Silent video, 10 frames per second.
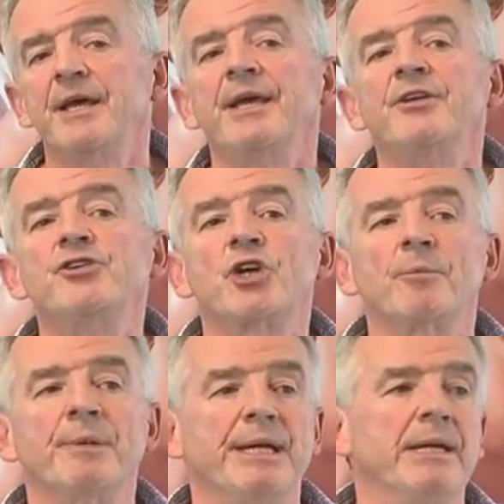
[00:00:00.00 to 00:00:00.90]
In
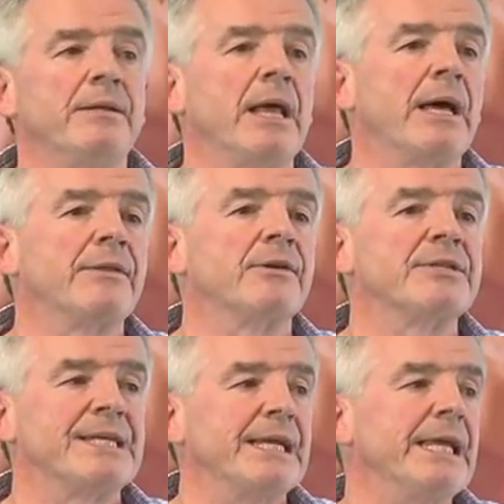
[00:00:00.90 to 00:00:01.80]
Germany, uh, there
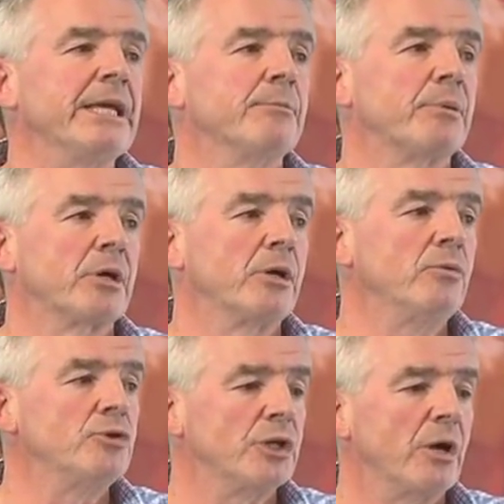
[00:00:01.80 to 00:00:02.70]
is a legal
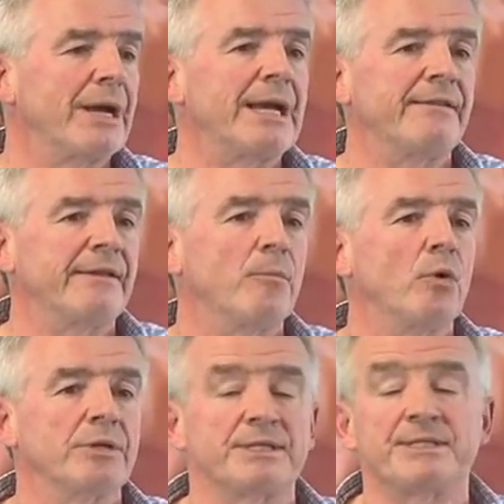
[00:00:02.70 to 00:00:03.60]
preclusion on anything more
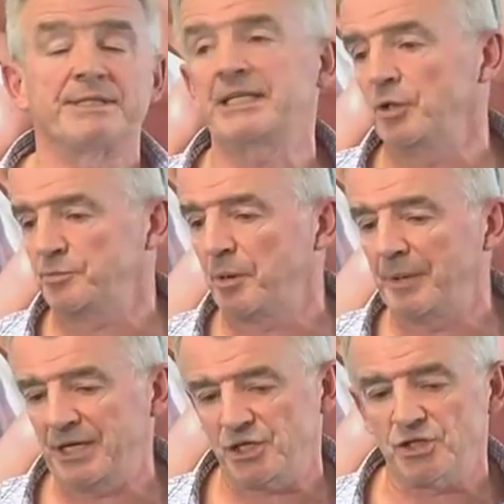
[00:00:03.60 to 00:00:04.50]
than six months probation.